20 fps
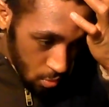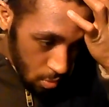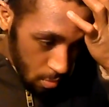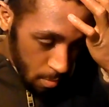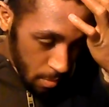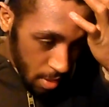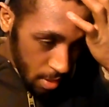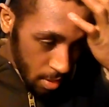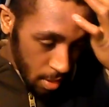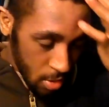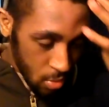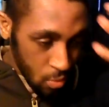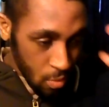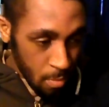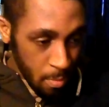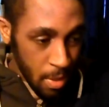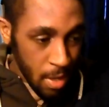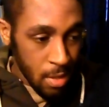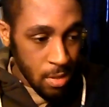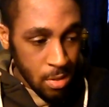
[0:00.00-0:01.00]
That's
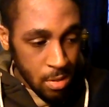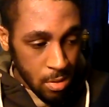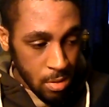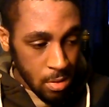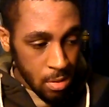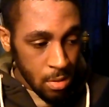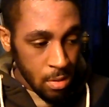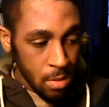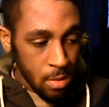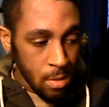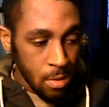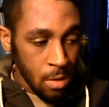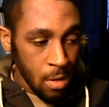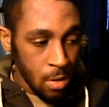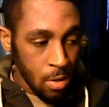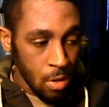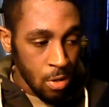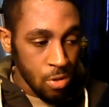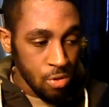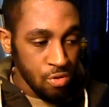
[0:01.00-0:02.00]
what makes
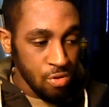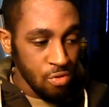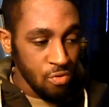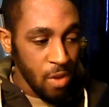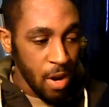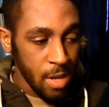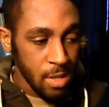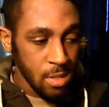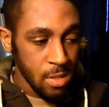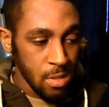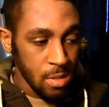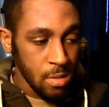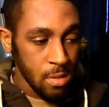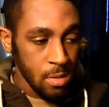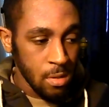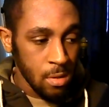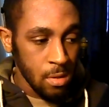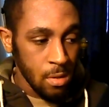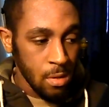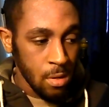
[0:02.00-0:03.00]
a country
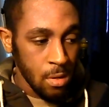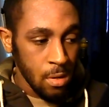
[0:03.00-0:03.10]
righteous.